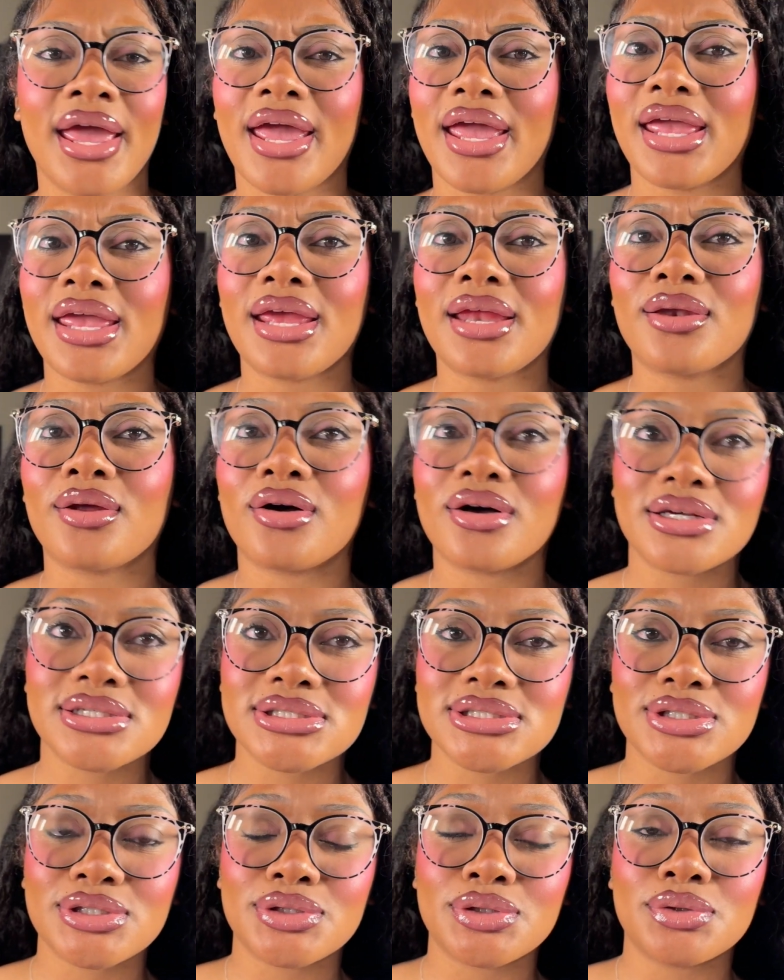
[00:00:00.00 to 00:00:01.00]
And
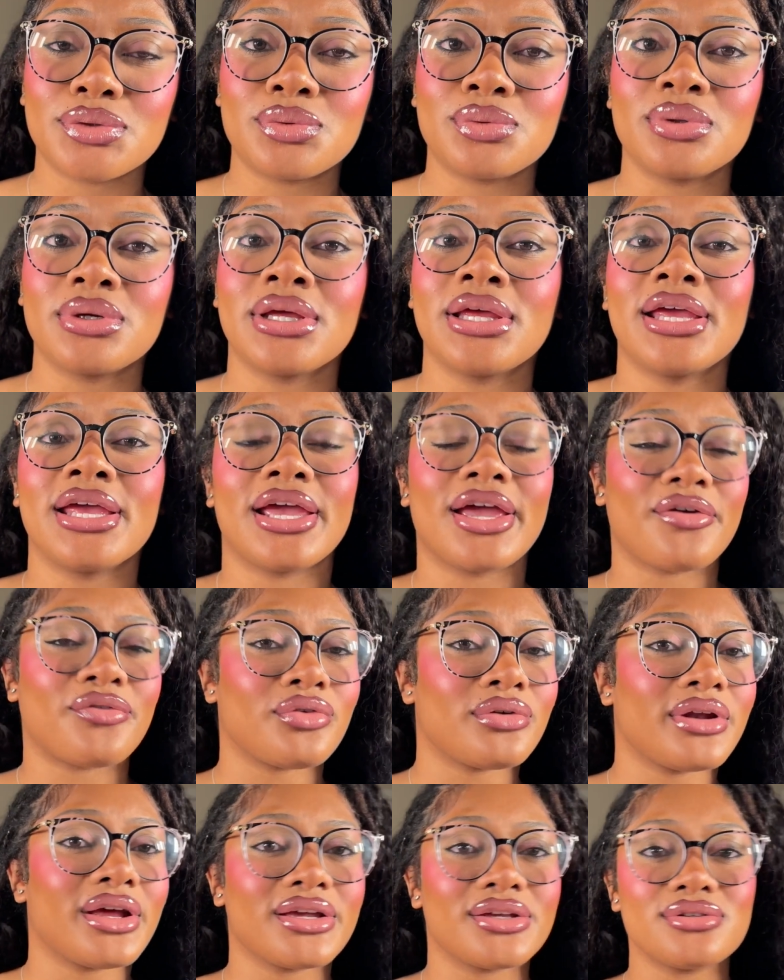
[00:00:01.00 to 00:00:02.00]
also, if
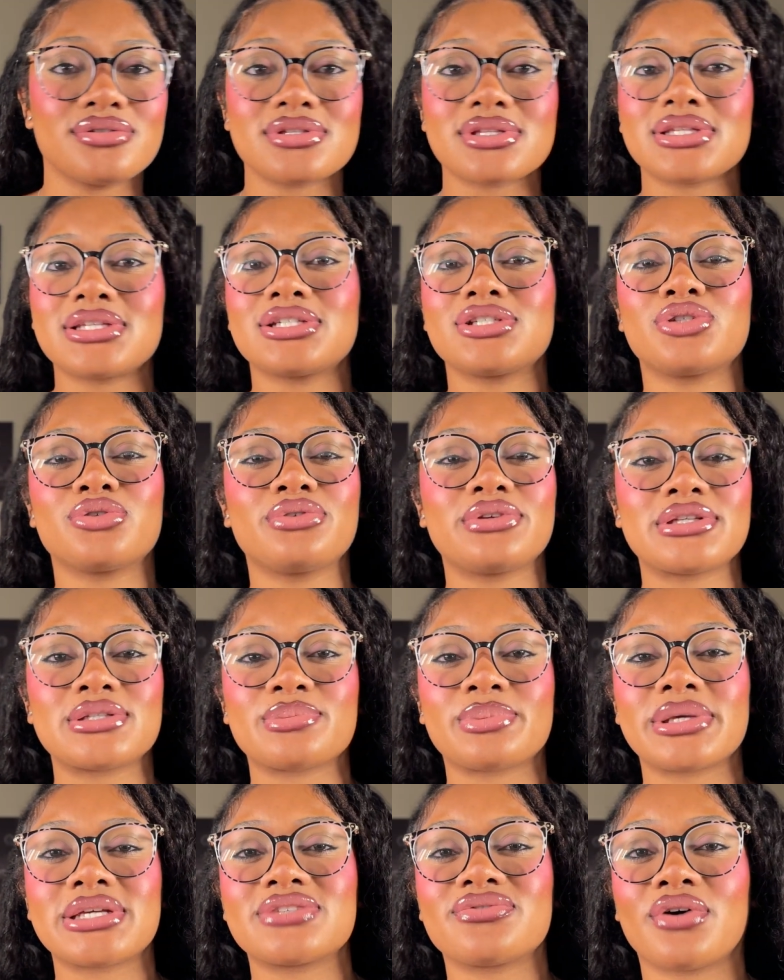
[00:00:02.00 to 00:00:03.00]
you're not using the Juvia's
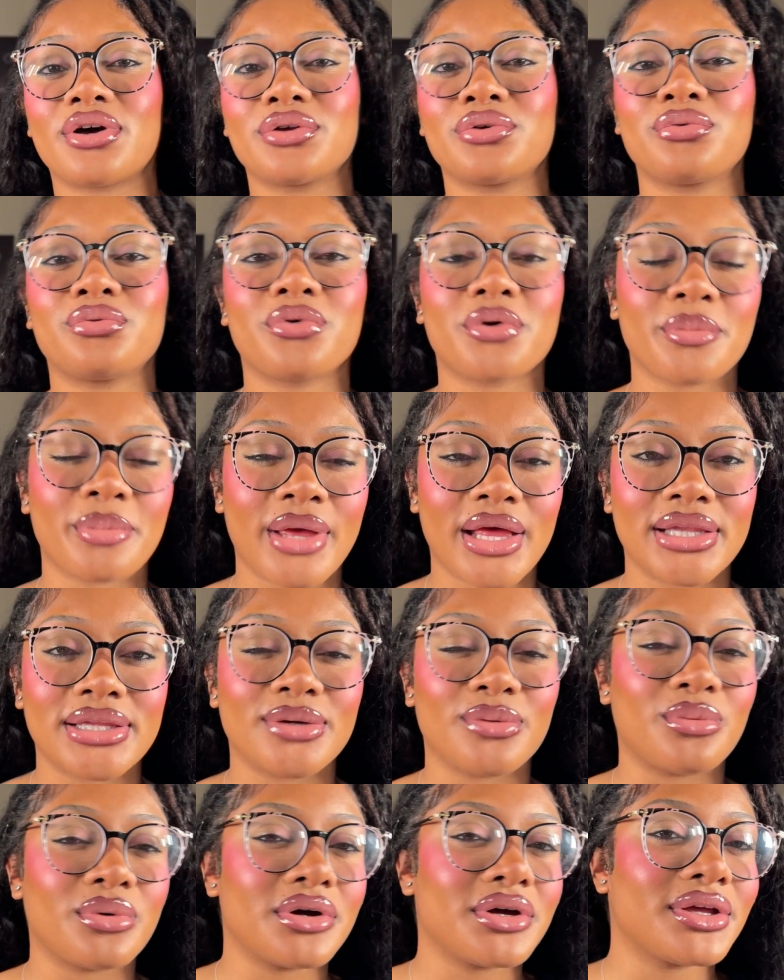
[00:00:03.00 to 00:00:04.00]
Place Volume 4
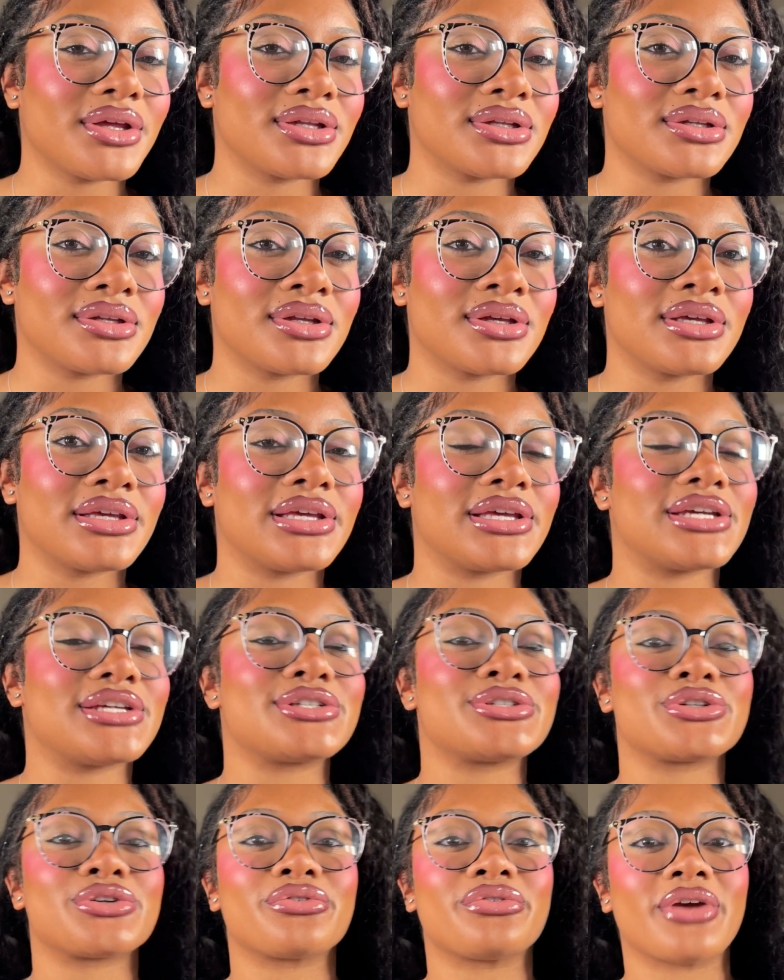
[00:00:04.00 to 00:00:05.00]
palette, what
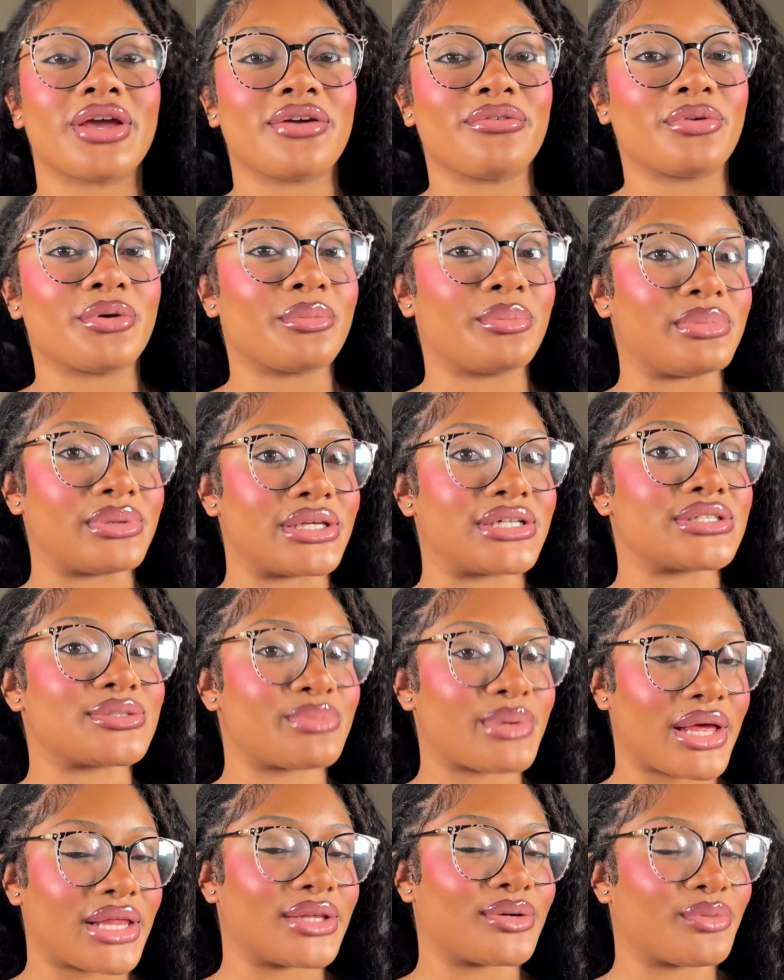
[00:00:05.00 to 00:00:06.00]
is your favorite blush
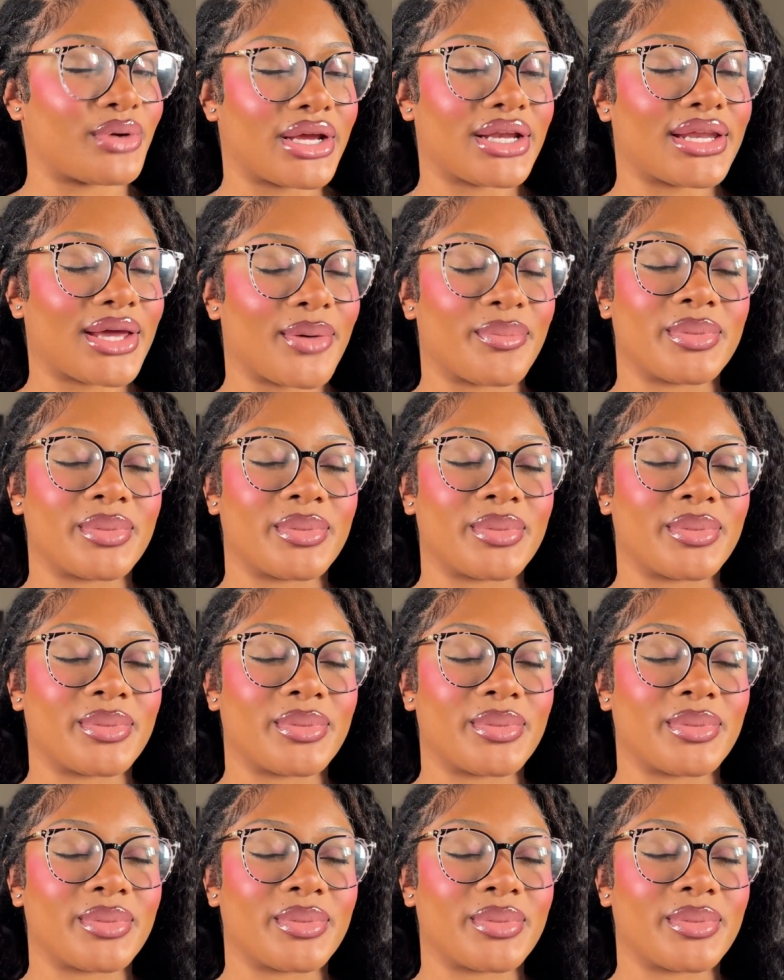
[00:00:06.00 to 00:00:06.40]
palette right now?